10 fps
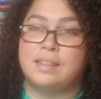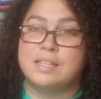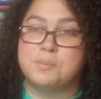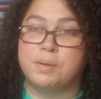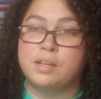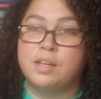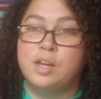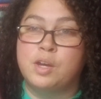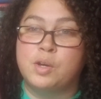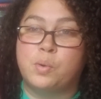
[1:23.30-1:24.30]
this book,
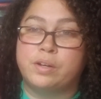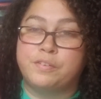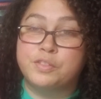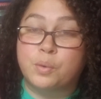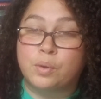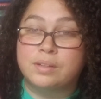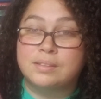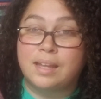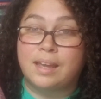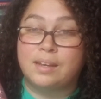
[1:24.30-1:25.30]
Court of
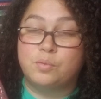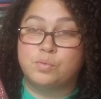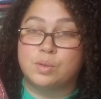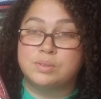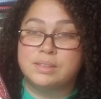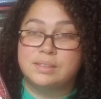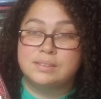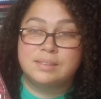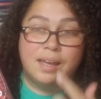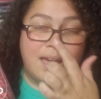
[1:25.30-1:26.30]
Thorns and
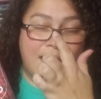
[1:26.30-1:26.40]
Roses.